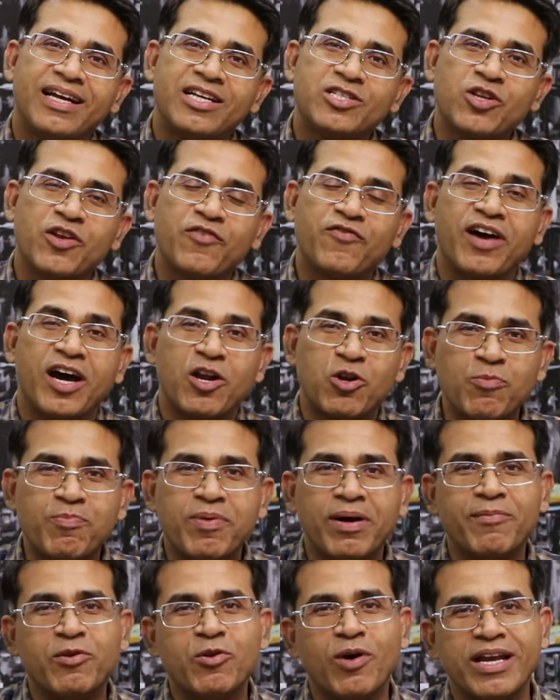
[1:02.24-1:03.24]
So if
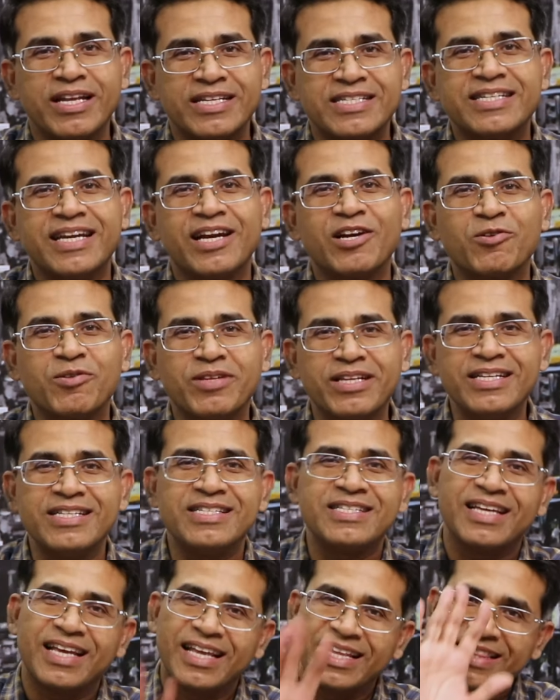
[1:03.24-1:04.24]
Anupam, you are listening to
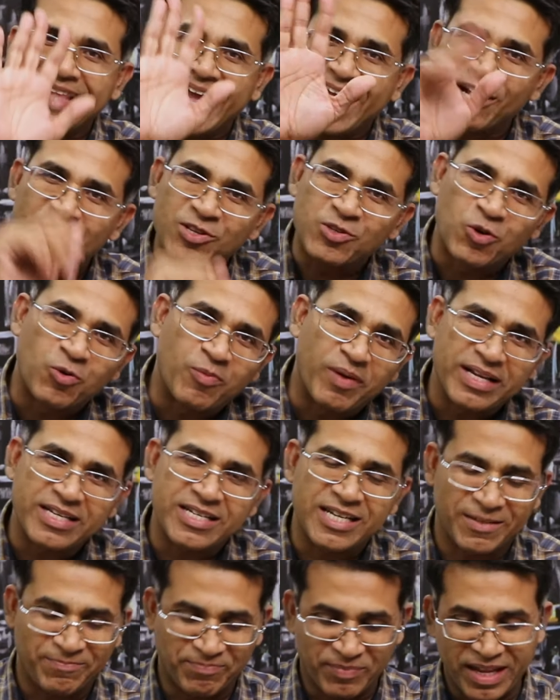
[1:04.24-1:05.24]
this, thank you so
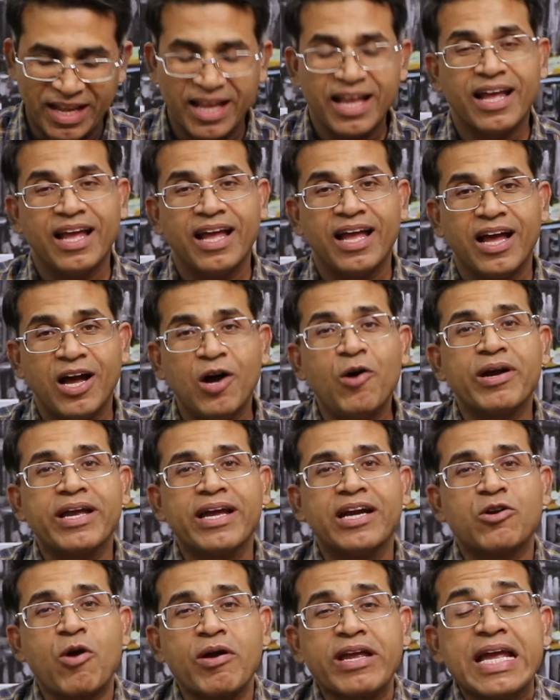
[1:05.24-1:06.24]
much.
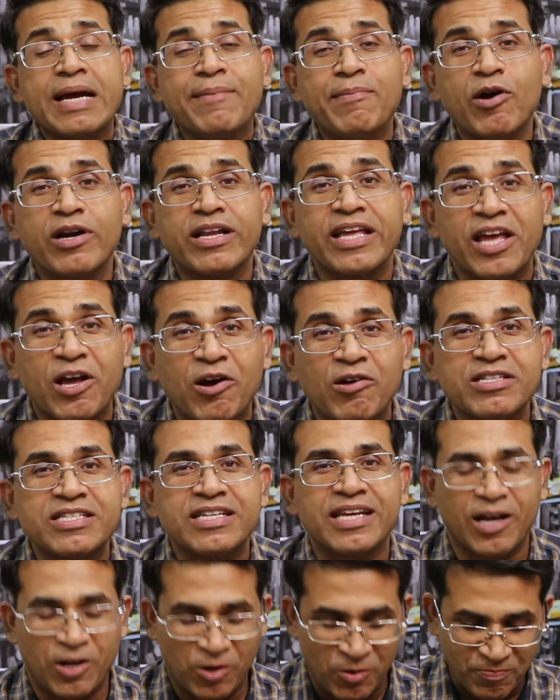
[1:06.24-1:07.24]
Okay, talking about
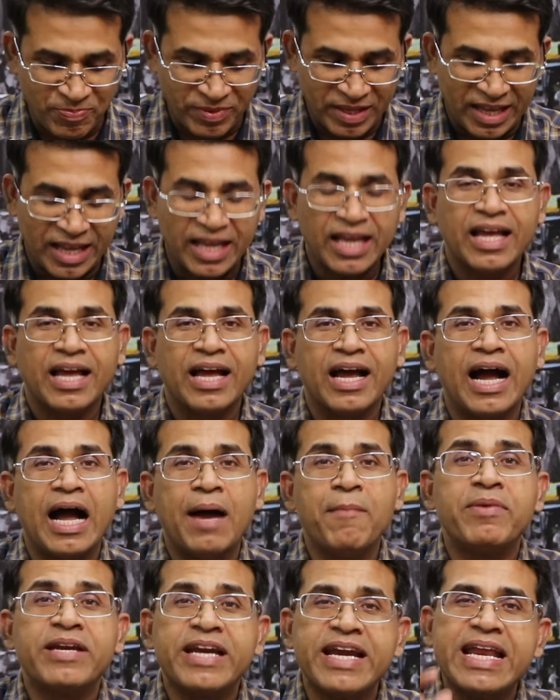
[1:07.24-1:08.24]
chaos now,
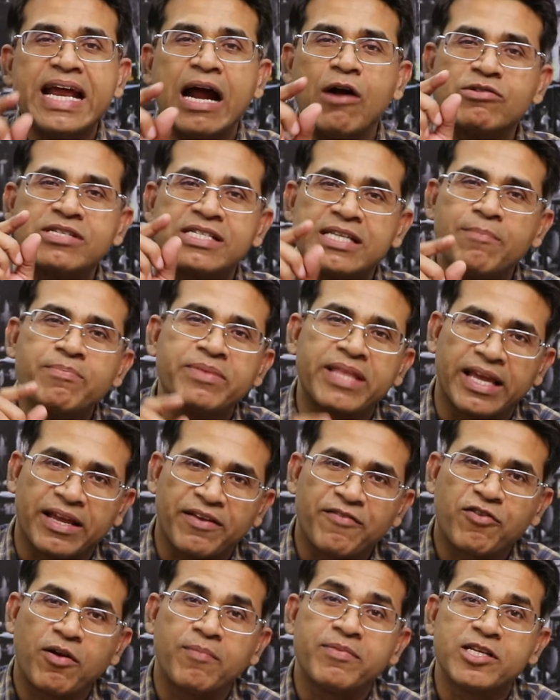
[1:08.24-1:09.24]
I'm reading out
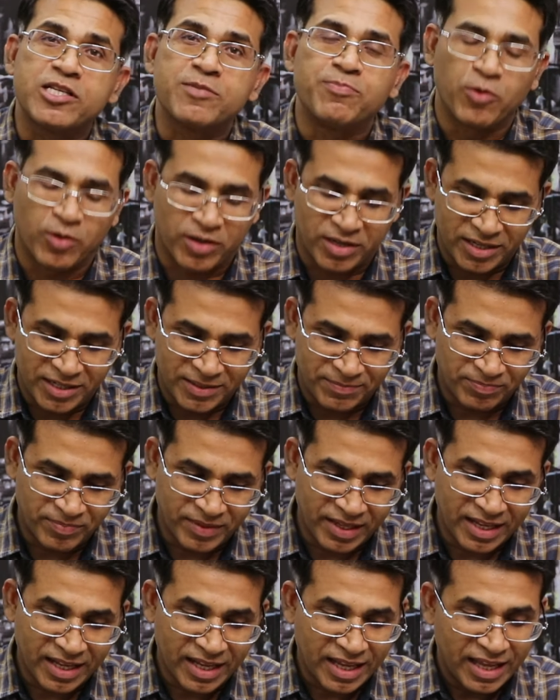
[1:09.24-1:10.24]
something from this book.
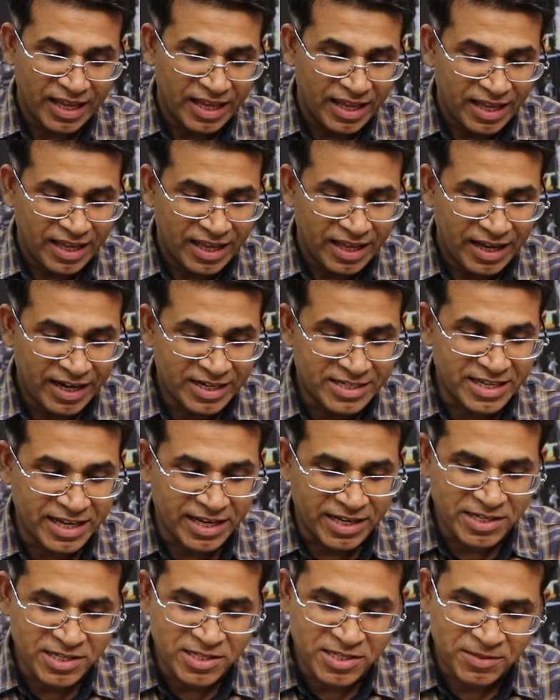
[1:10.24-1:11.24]
It
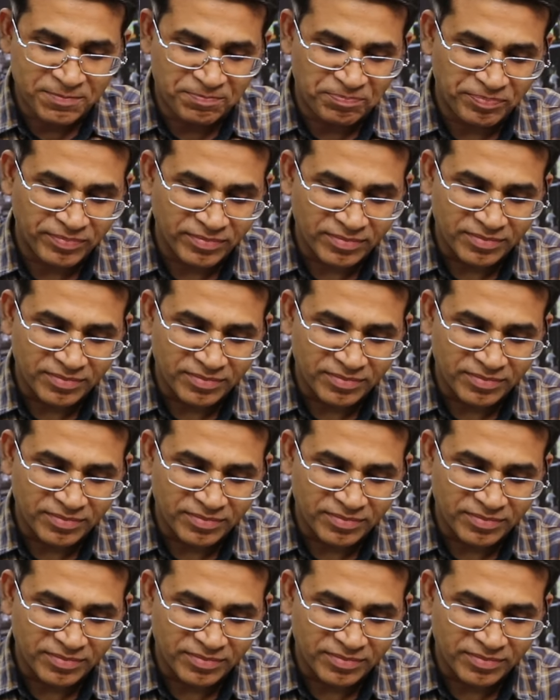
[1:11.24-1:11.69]
says,